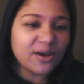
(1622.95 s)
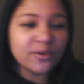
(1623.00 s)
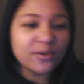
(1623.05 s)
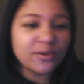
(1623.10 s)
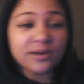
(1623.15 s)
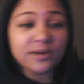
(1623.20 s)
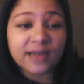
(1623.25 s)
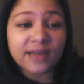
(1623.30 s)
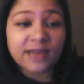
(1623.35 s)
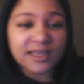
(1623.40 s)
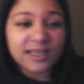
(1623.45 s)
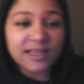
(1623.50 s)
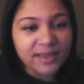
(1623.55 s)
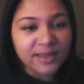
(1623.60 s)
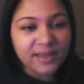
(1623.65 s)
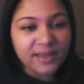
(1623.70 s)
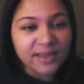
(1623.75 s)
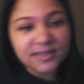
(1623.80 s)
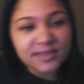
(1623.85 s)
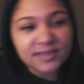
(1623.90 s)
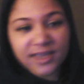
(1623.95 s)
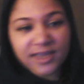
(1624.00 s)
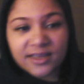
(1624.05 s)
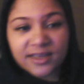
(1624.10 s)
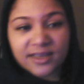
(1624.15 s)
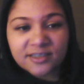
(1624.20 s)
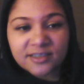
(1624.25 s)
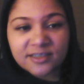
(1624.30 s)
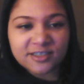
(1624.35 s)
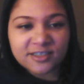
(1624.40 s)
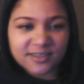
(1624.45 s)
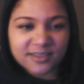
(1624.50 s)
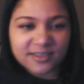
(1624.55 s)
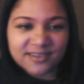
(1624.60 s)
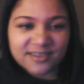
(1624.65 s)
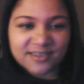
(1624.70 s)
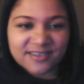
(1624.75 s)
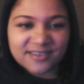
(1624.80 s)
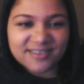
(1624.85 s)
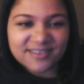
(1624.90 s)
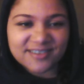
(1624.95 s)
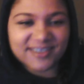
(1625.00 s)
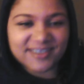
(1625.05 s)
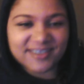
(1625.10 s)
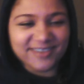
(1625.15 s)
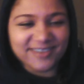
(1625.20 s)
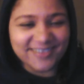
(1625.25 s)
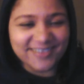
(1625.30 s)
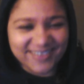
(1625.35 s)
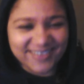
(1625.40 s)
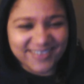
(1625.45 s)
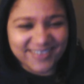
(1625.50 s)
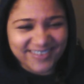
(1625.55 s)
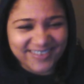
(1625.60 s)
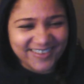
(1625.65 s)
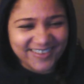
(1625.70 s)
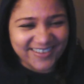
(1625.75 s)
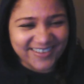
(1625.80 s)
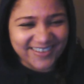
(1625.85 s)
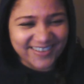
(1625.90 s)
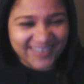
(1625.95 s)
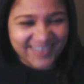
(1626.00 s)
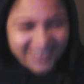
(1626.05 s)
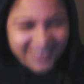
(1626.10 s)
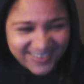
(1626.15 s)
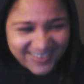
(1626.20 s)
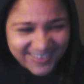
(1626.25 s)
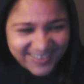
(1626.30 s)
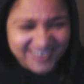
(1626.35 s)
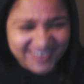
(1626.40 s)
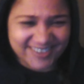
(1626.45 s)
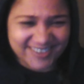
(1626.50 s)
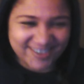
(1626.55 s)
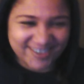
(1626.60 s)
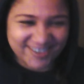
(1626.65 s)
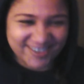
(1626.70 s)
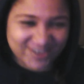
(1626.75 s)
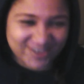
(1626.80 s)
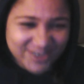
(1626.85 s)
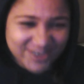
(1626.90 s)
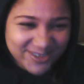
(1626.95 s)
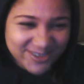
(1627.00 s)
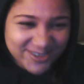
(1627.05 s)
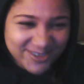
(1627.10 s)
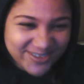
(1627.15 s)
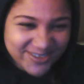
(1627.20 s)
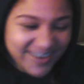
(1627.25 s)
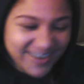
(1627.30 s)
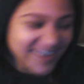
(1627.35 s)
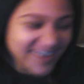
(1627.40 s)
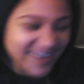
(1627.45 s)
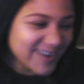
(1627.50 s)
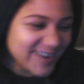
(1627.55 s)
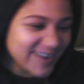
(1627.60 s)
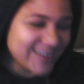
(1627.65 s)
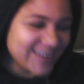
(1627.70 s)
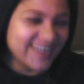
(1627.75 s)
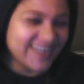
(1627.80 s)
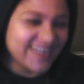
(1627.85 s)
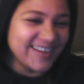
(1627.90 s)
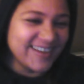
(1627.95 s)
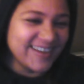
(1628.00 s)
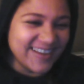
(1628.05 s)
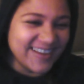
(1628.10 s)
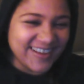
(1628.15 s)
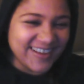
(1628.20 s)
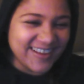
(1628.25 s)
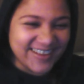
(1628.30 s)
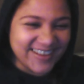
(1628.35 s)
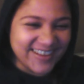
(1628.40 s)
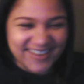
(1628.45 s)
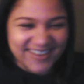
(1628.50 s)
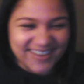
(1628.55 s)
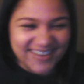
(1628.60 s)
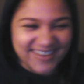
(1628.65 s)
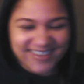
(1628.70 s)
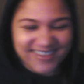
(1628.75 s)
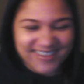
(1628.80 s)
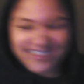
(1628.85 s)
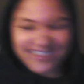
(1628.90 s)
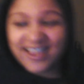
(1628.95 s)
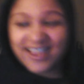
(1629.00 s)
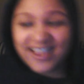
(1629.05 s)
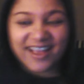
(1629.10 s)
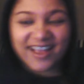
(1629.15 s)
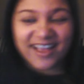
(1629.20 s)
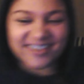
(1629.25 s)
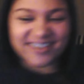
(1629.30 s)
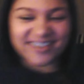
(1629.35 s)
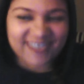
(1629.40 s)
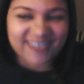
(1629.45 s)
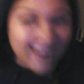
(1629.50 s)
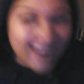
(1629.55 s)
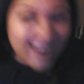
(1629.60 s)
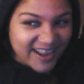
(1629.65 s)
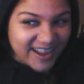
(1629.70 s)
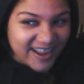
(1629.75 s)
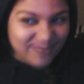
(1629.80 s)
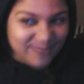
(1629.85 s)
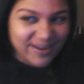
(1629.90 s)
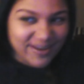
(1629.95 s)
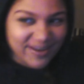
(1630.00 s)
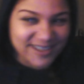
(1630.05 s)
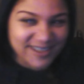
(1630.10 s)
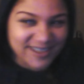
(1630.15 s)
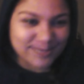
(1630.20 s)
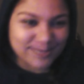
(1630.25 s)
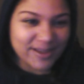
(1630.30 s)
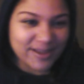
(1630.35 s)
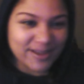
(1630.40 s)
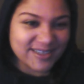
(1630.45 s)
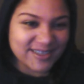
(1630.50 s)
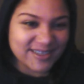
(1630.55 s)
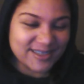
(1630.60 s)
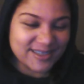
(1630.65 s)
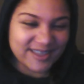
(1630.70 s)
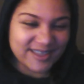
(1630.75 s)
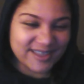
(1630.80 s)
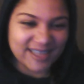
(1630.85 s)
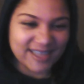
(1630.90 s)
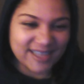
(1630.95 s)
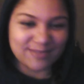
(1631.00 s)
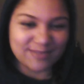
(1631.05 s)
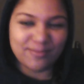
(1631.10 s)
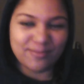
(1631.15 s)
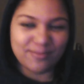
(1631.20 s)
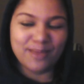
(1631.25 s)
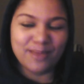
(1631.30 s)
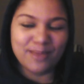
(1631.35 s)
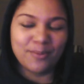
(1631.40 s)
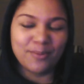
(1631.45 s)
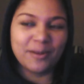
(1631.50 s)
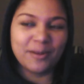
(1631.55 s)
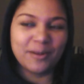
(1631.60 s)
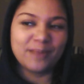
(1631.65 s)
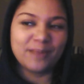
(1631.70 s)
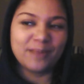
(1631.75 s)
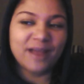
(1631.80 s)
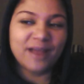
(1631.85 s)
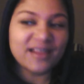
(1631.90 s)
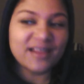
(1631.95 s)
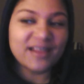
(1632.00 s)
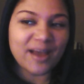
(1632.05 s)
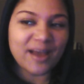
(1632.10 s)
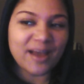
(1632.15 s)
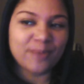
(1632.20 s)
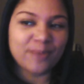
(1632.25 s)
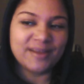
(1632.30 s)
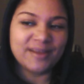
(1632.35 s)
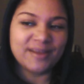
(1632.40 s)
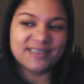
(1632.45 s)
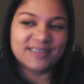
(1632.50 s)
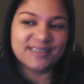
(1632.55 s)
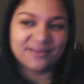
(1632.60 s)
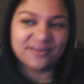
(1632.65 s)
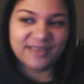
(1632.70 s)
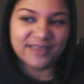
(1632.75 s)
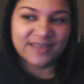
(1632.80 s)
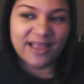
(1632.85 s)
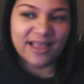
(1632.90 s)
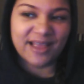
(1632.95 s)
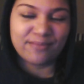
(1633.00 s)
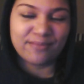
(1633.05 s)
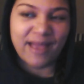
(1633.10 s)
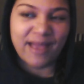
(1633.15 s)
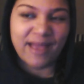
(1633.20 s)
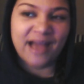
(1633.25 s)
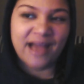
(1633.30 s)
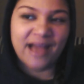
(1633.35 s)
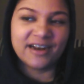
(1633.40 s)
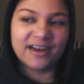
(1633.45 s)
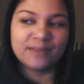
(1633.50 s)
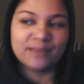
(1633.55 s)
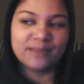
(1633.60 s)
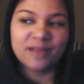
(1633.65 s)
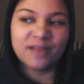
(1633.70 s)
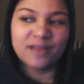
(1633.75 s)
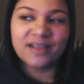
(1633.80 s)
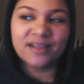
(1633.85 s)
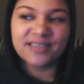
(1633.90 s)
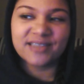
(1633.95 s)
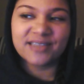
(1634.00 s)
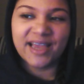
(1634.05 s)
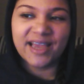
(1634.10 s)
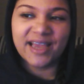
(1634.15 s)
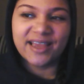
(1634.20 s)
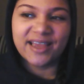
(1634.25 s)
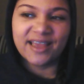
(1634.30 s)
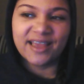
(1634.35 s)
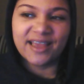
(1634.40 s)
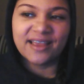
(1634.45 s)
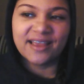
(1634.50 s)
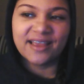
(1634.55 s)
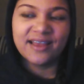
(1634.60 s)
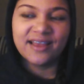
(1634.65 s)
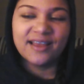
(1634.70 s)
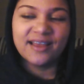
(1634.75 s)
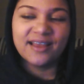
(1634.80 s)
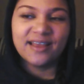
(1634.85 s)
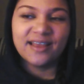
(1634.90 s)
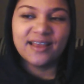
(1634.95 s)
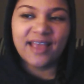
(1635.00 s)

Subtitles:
lowered expectations. It's true. It's not like I'm not expecting things from people, but I'm not allowing myself to get mad, and I'm not taking